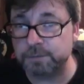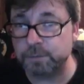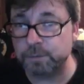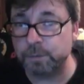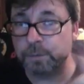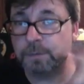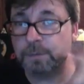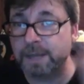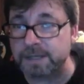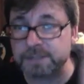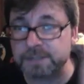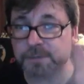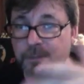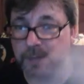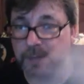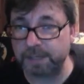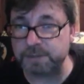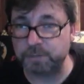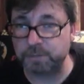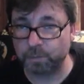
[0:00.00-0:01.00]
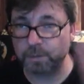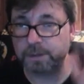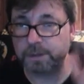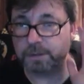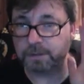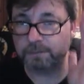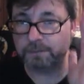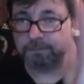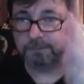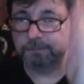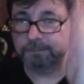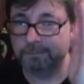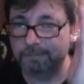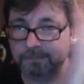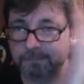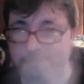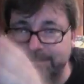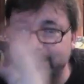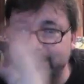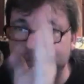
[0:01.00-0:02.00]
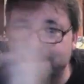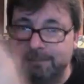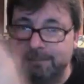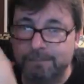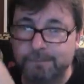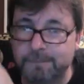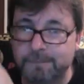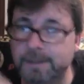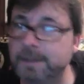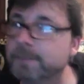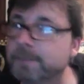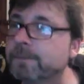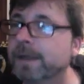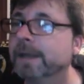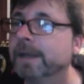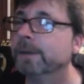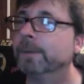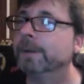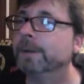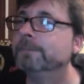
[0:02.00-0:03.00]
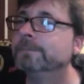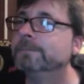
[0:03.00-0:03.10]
food. That's where you. Yeah. Anyway,